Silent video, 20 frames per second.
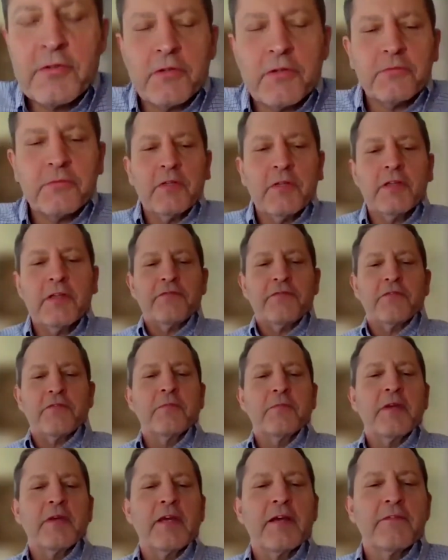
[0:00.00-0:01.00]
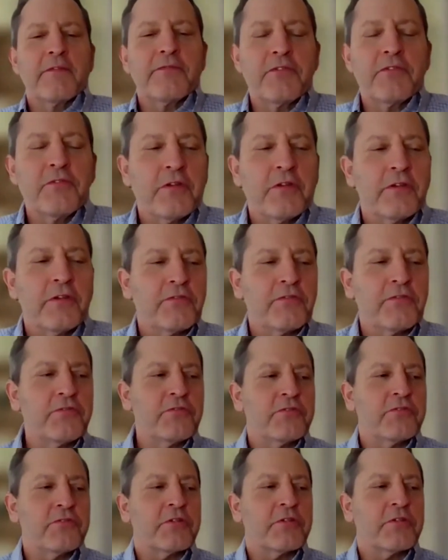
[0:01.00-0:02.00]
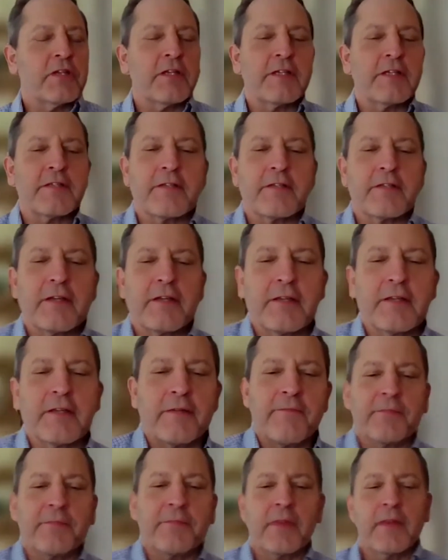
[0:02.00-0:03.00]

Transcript: really for me, if you took, let's say the